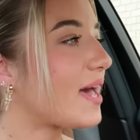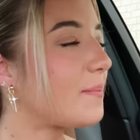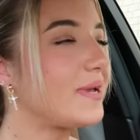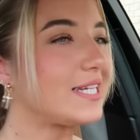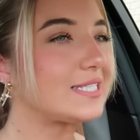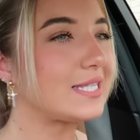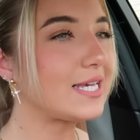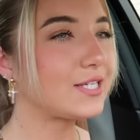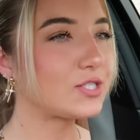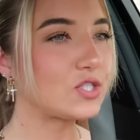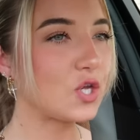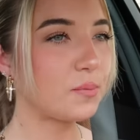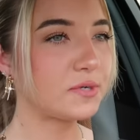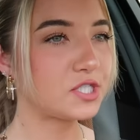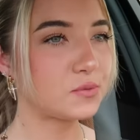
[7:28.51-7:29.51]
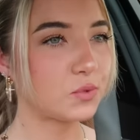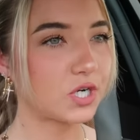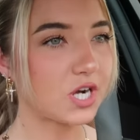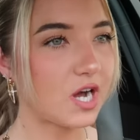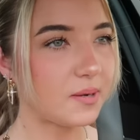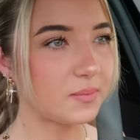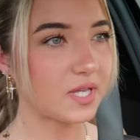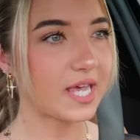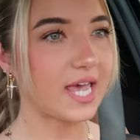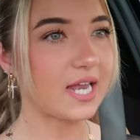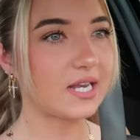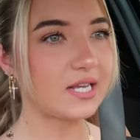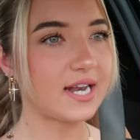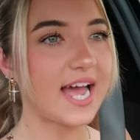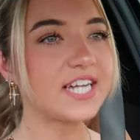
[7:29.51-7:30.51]
that makes things so much more
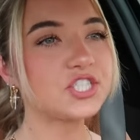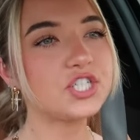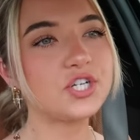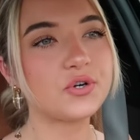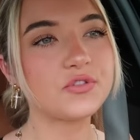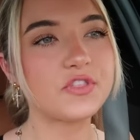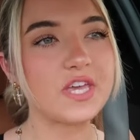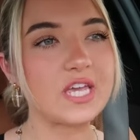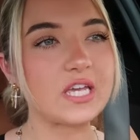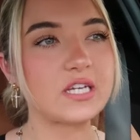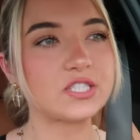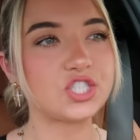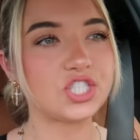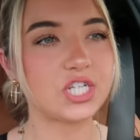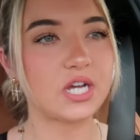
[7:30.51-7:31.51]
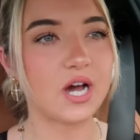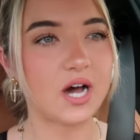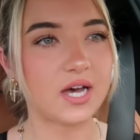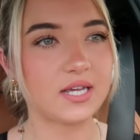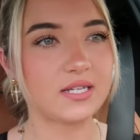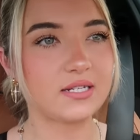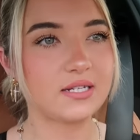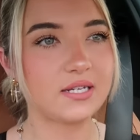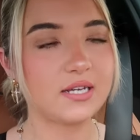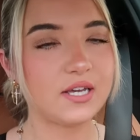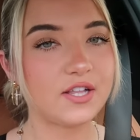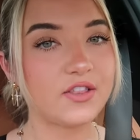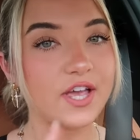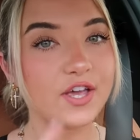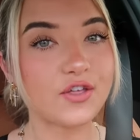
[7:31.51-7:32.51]
complicated. I actually don't think she got,
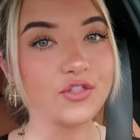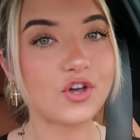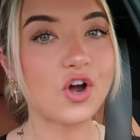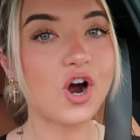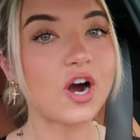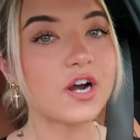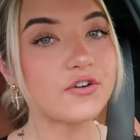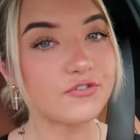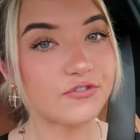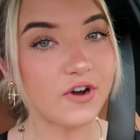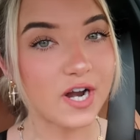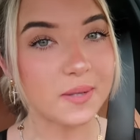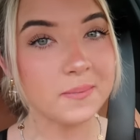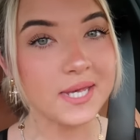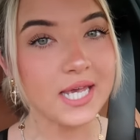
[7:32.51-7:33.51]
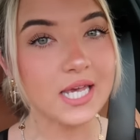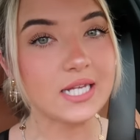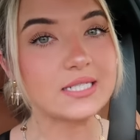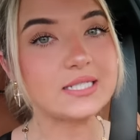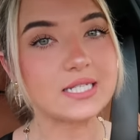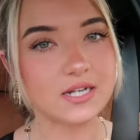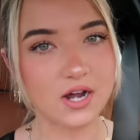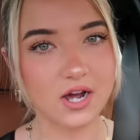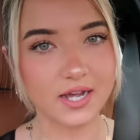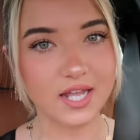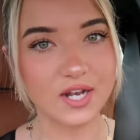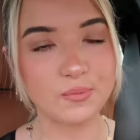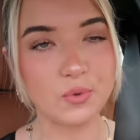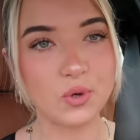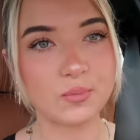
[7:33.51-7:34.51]
like, the car in front of me did not
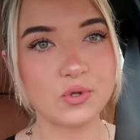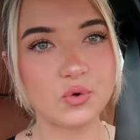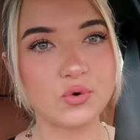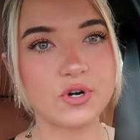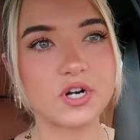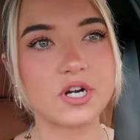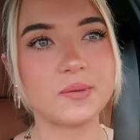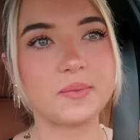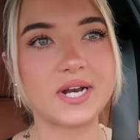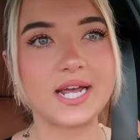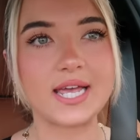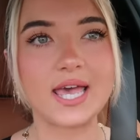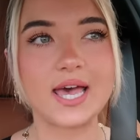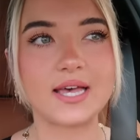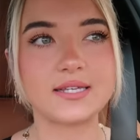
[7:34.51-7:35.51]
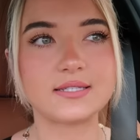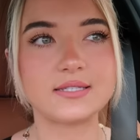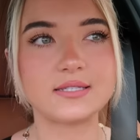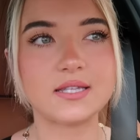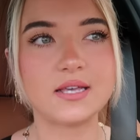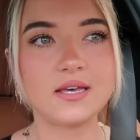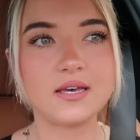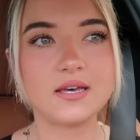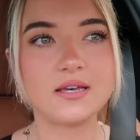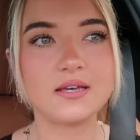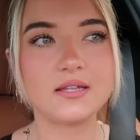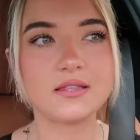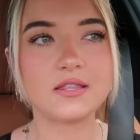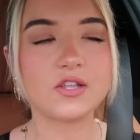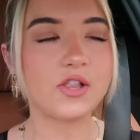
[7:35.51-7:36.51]
get a mobile order, but I guess
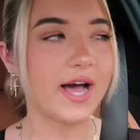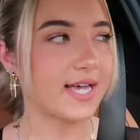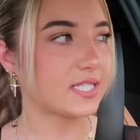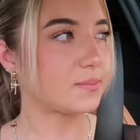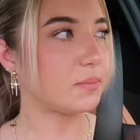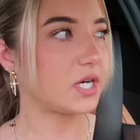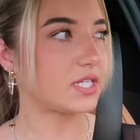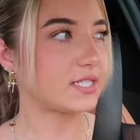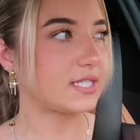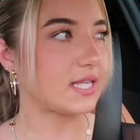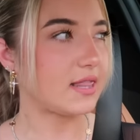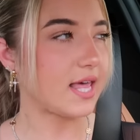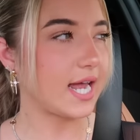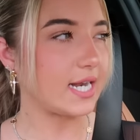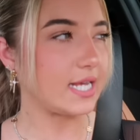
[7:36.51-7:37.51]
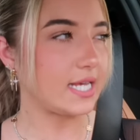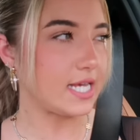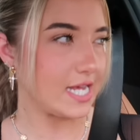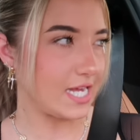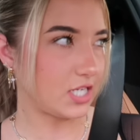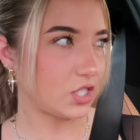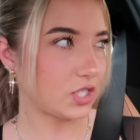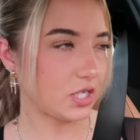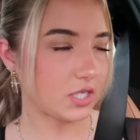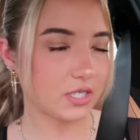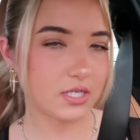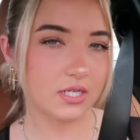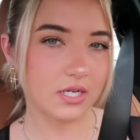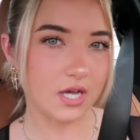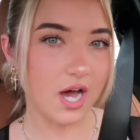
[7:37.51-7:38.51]
the last person that he
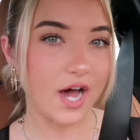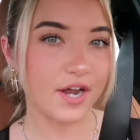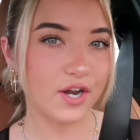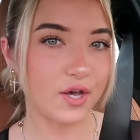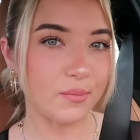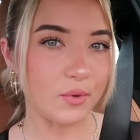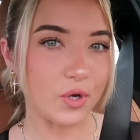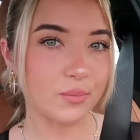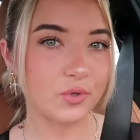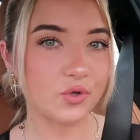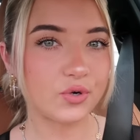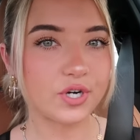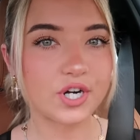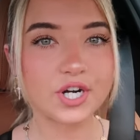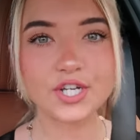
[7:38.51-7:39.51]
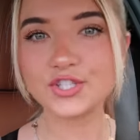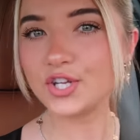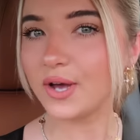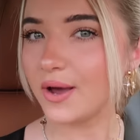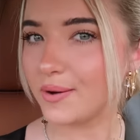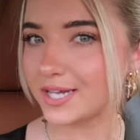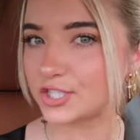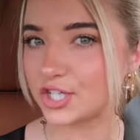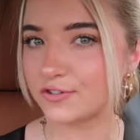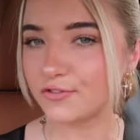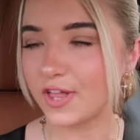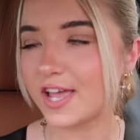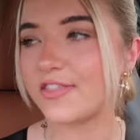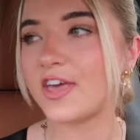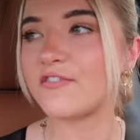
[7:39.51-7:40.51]
took got a mobile order. Cause you know how at
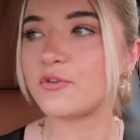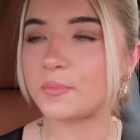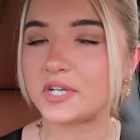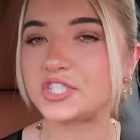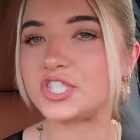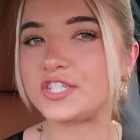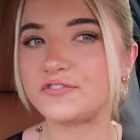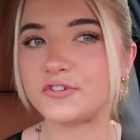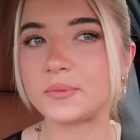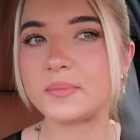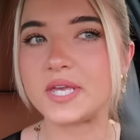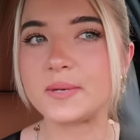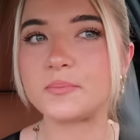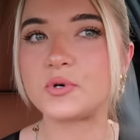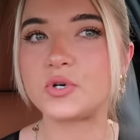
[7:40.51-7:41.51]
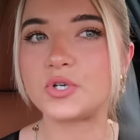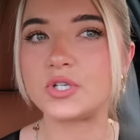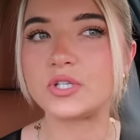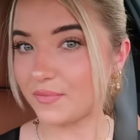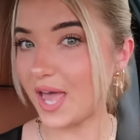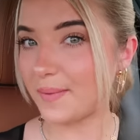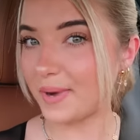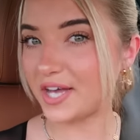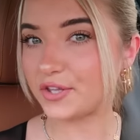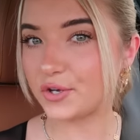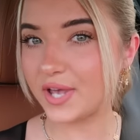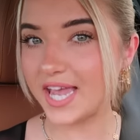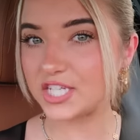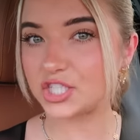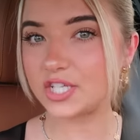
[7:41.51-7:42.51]
Chick-fil-A, they have a bunch of different people. At my
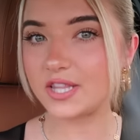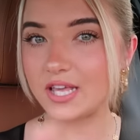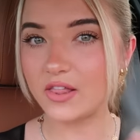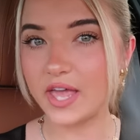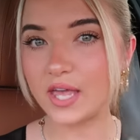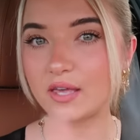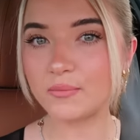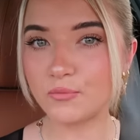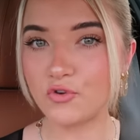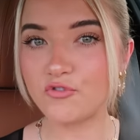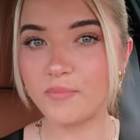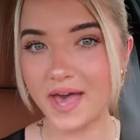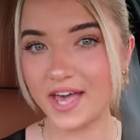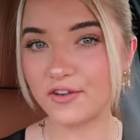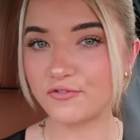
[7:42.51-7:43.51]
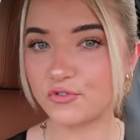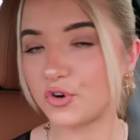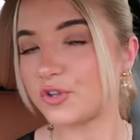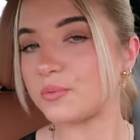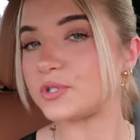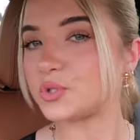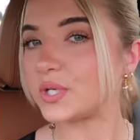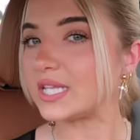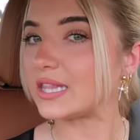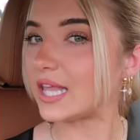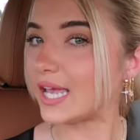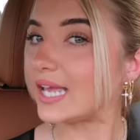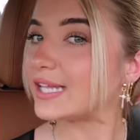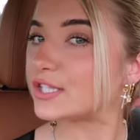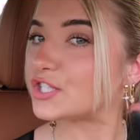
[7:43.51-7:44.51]
location, they like move back and forth between
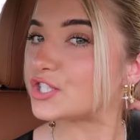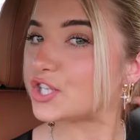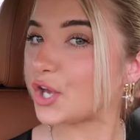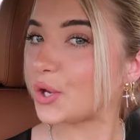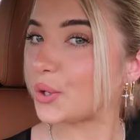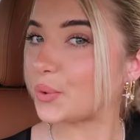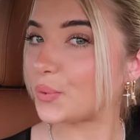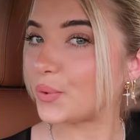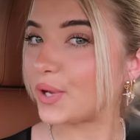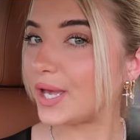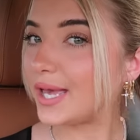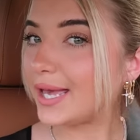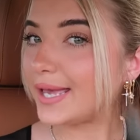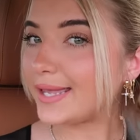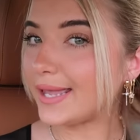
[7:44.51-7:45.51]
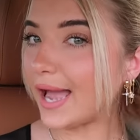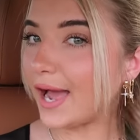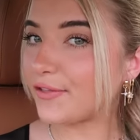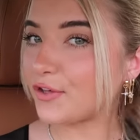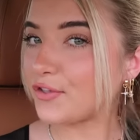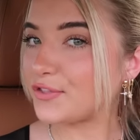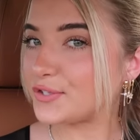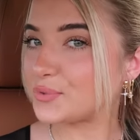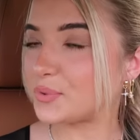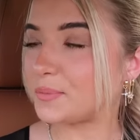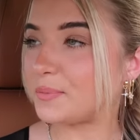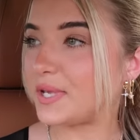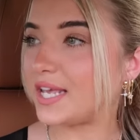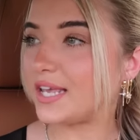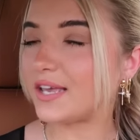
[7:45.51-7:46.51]
lanes. So yeah, I thought this
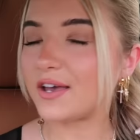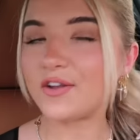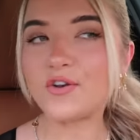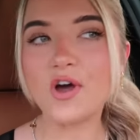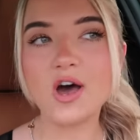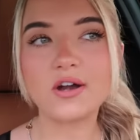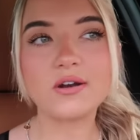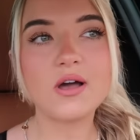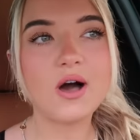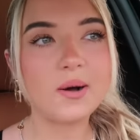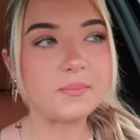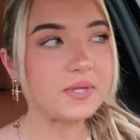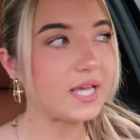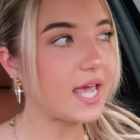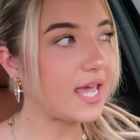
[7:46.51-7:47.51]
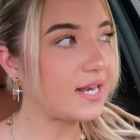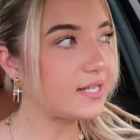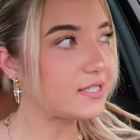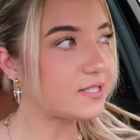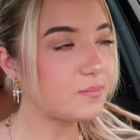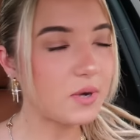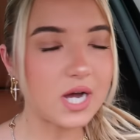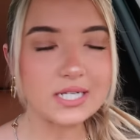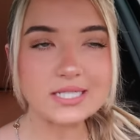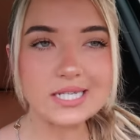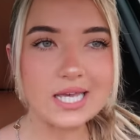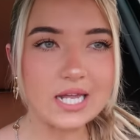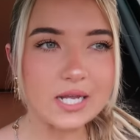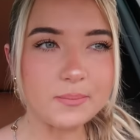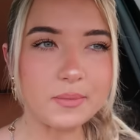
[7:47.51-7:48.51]
would be a non-complicated spot to
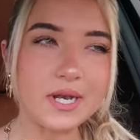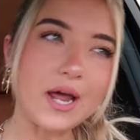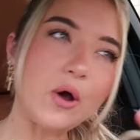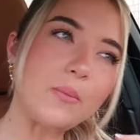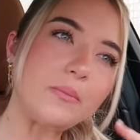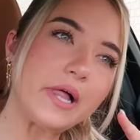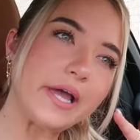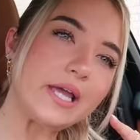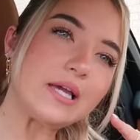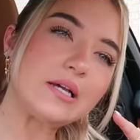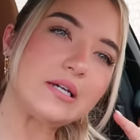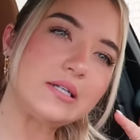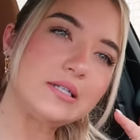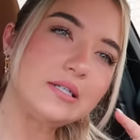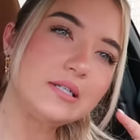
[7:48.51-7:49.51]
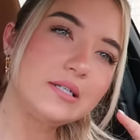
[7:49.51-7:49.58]
get it. But now I'm like,